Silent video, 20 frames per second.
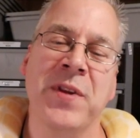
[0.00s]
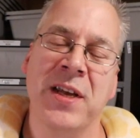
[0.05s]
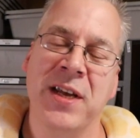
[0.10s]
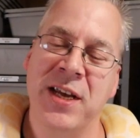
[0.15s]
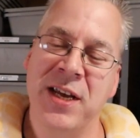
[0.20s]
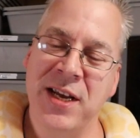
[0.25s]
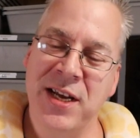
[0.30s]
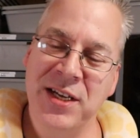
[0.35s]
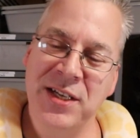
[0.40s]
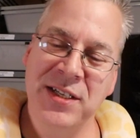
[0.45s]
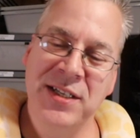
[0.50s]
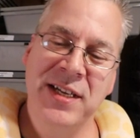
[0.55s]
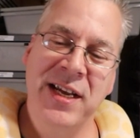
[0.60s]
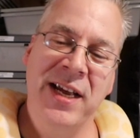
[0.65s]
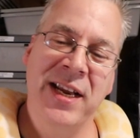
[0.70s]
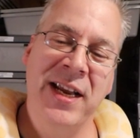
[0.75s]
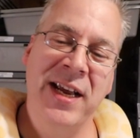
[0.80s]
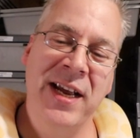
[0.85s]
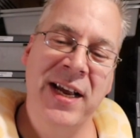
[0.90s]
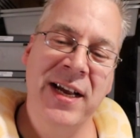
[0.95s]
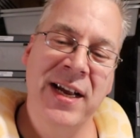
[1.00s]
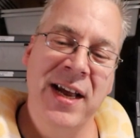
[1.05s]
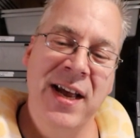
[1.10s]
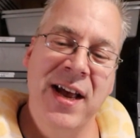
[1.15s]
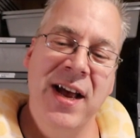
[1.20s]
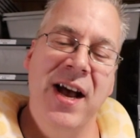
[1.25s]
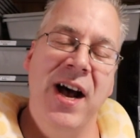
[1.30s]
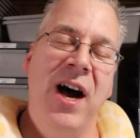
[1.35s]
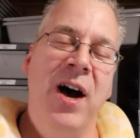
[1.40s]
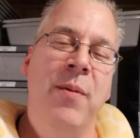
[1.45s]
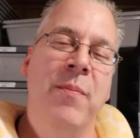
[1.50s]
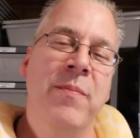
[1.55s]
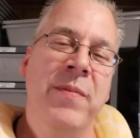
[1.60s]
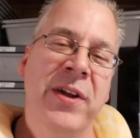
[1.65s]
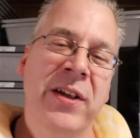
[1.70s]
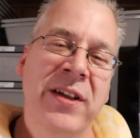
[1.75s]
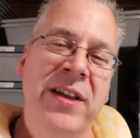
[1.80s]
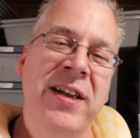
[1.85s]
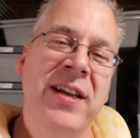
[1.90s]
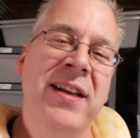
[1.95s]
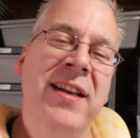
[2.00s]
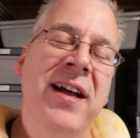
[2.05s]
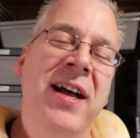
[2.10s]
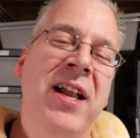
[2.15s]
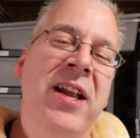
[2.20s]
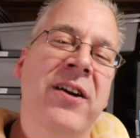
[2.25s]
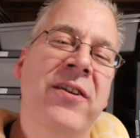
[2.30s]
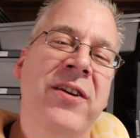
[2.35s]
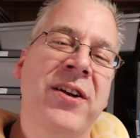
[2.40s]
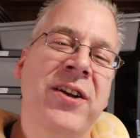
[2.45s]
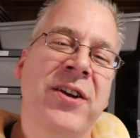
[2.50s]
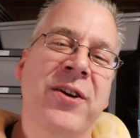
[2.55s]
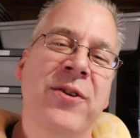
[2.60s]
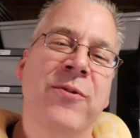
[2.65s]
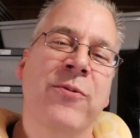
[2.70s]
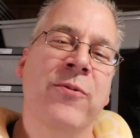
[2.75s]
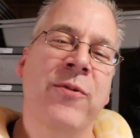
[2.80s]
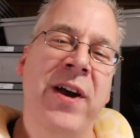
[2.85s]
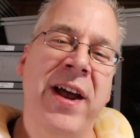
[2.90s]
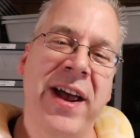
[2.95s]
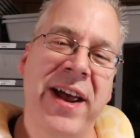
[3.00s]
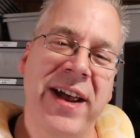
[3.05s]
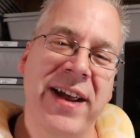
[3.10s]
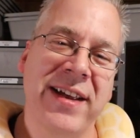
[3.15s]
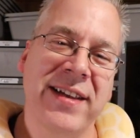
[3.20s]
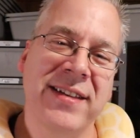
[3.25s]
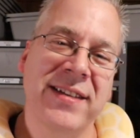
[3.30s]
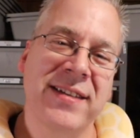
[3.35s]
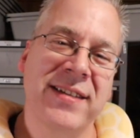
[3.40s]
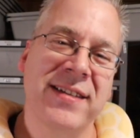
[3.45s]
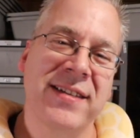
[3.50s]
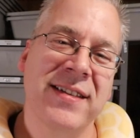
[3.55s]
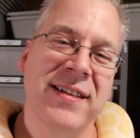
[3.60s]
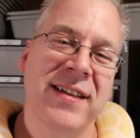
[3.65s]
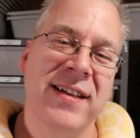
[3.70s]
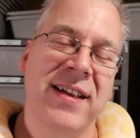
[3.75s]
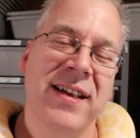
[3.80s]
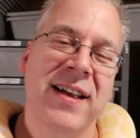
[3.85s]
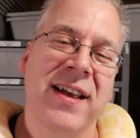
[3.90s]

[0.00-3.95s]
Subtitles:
He's getting $1 million a year raise